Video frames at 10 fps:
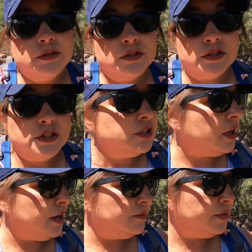
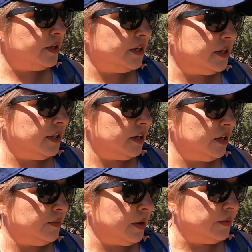screenshot and put it in
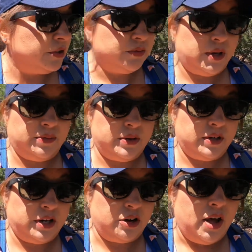here about which way we're
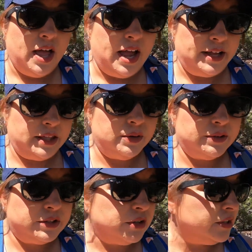gonna go. I think we have to go